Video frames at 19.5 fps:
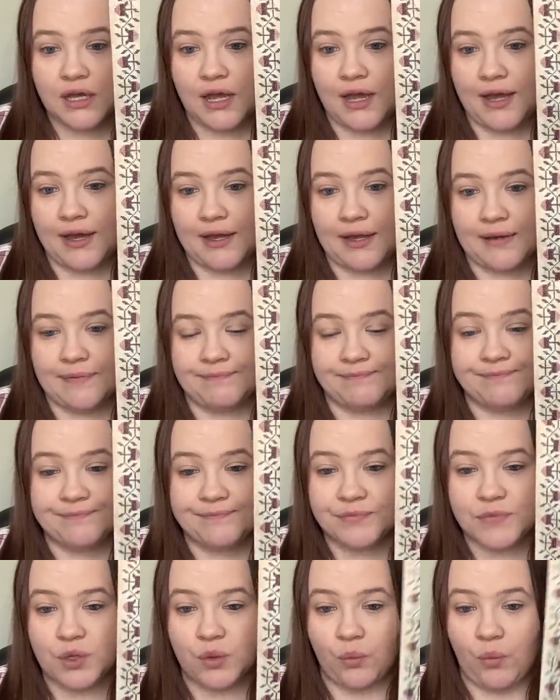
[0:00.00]
Um,
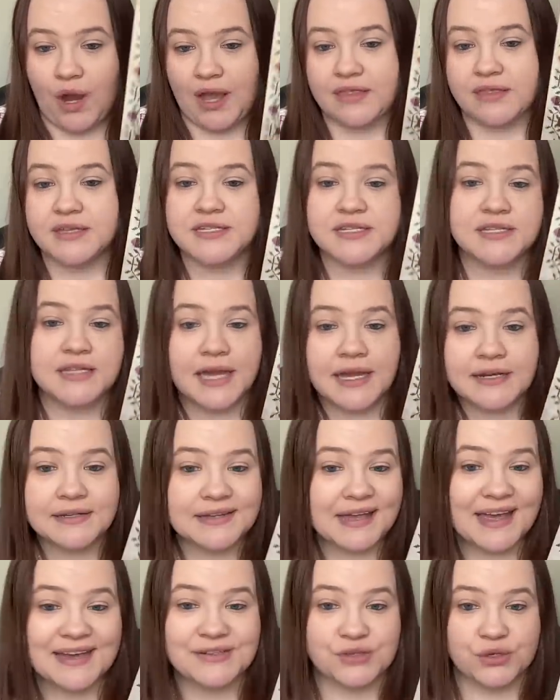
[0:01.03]
why they did that,
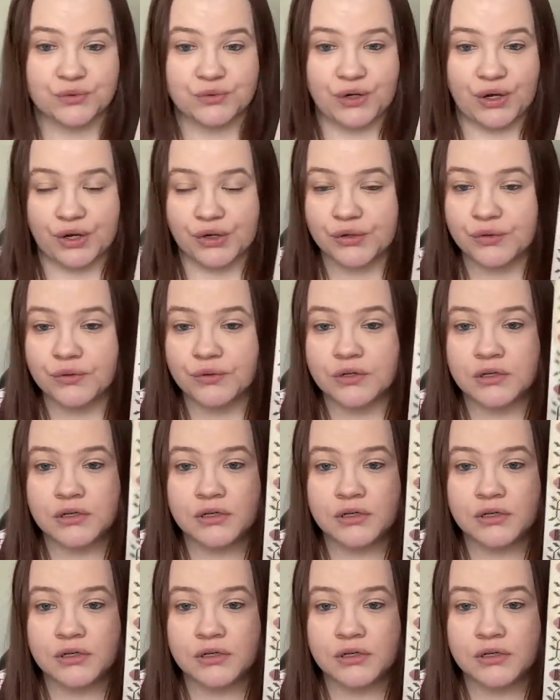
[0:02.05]
I don't know.